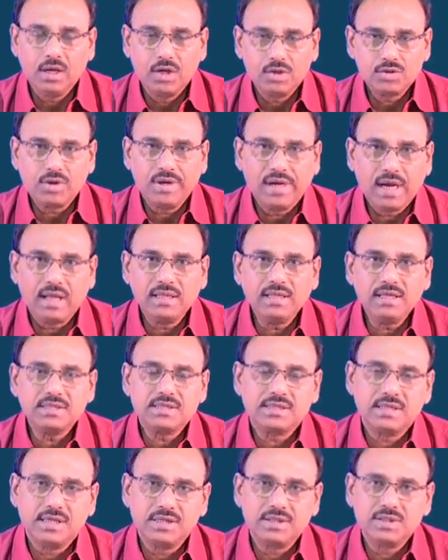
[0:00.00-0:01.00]
So, in other
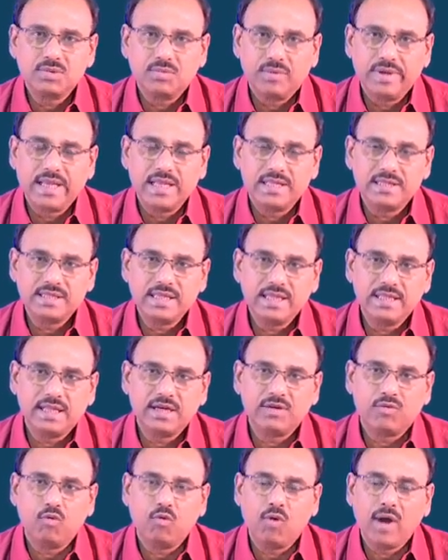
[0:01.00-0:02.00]
sense, we can say
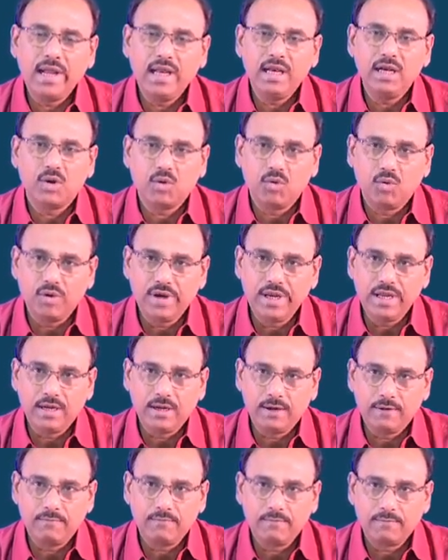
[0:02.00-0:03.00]
that while
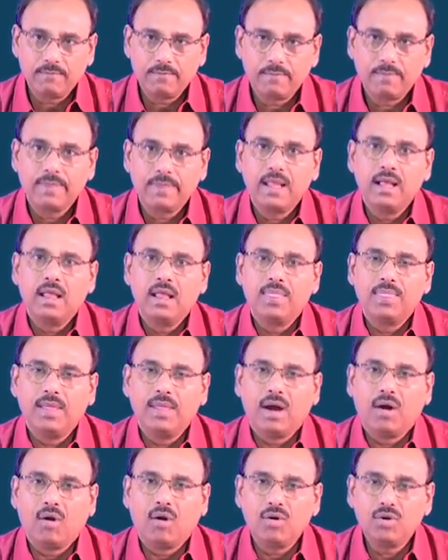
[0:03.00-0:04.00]
coding,
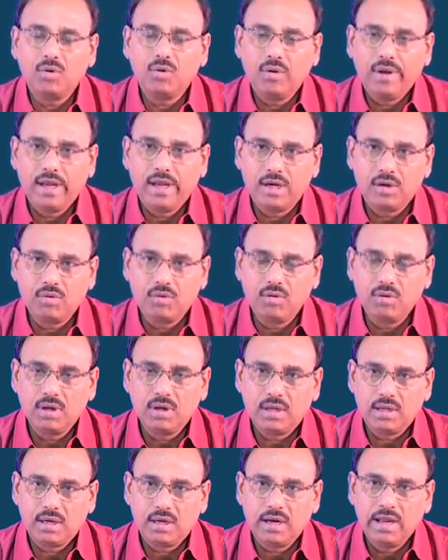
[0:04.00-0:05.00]
the
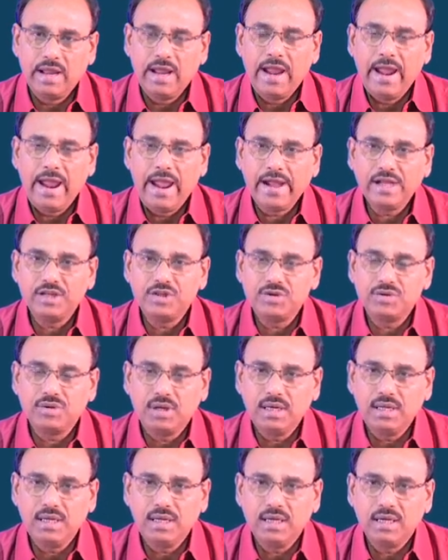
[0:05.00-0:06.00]
autoencoder
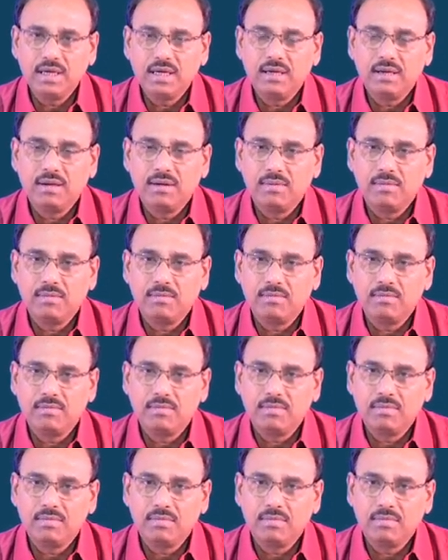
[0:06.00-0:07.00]
actually
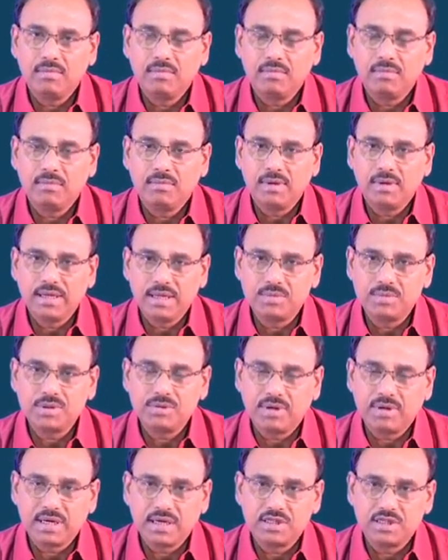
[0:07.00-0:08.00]
gives
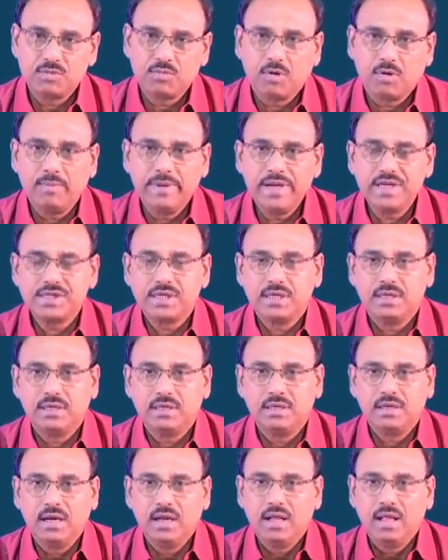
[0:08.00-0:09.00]
you a
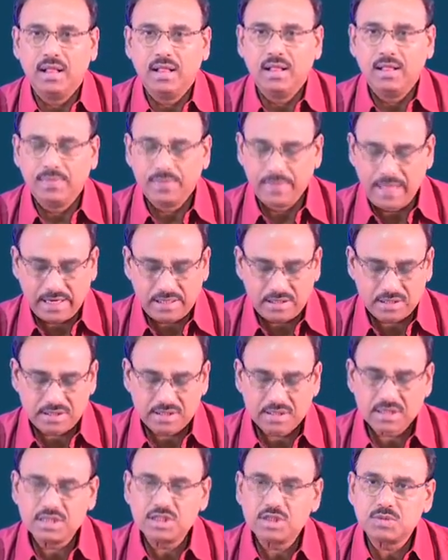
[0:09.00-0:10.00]
transformation
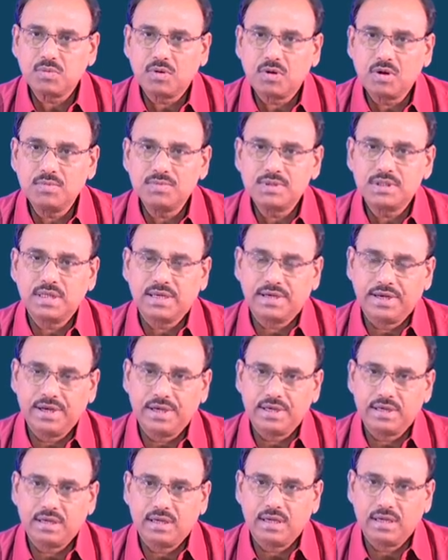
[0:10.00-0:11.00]
that transforms the
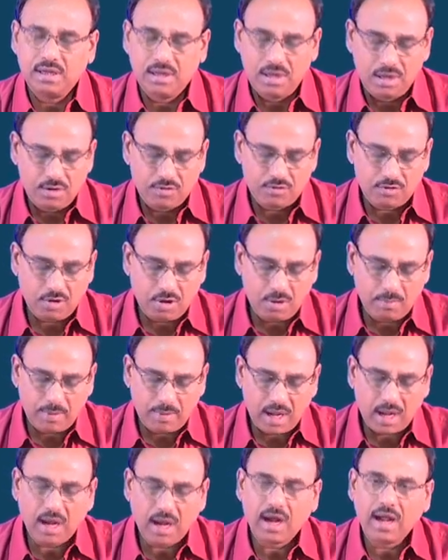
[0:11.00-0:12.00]
data from
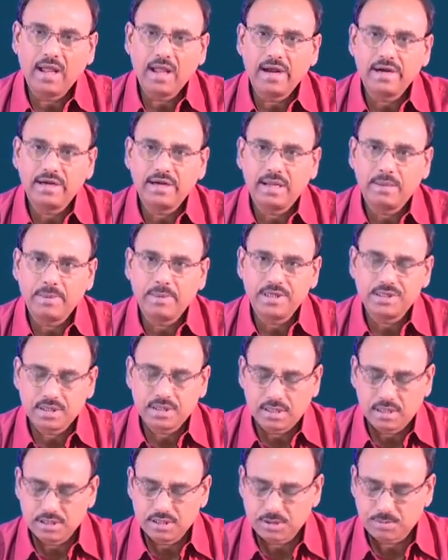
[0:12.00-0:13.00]
a higher
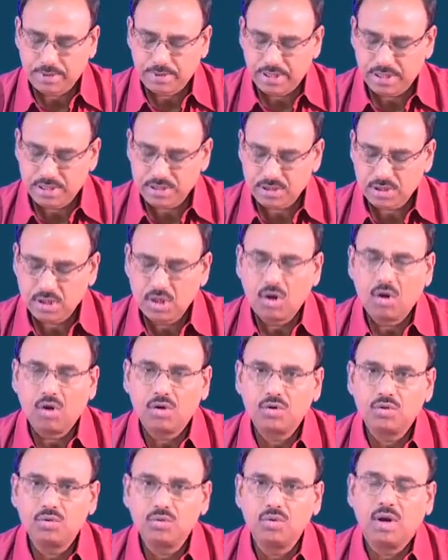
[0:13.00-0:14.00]
dimensional space
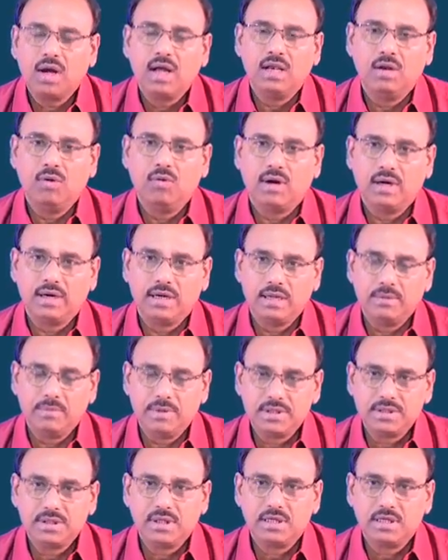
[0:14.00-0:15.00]
to a lower
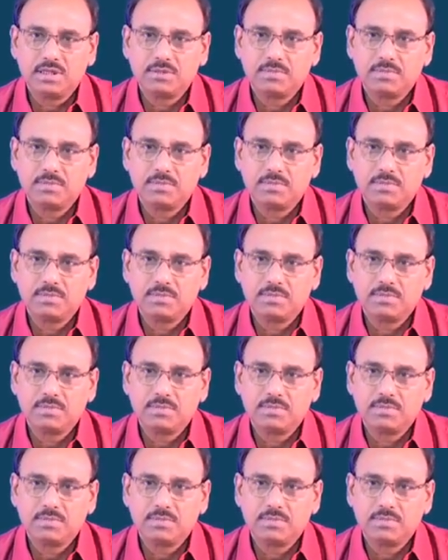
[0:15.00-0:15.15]
dimensional